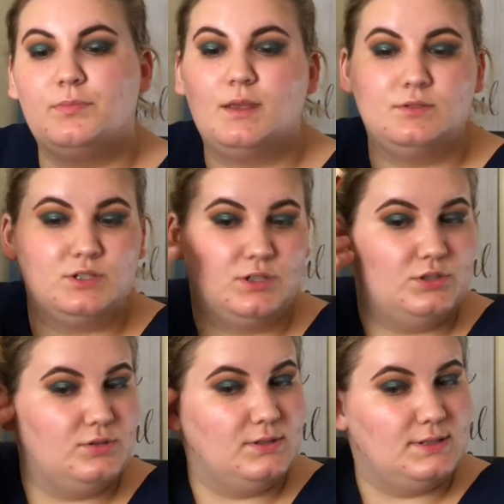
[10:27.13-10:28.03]
I'm just going
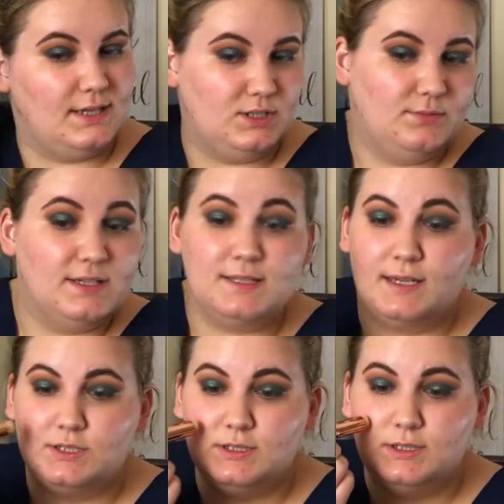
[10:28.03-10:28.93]
to do it section by
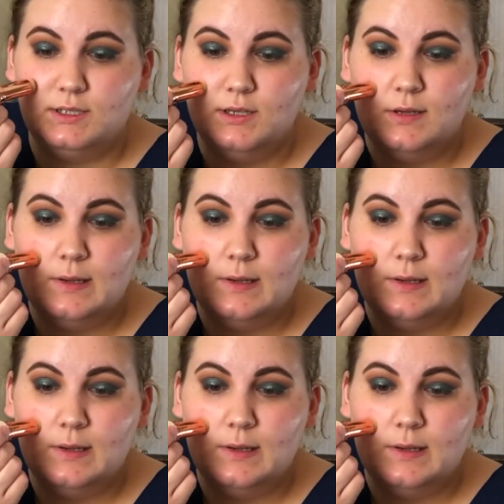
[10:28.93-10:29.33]
section.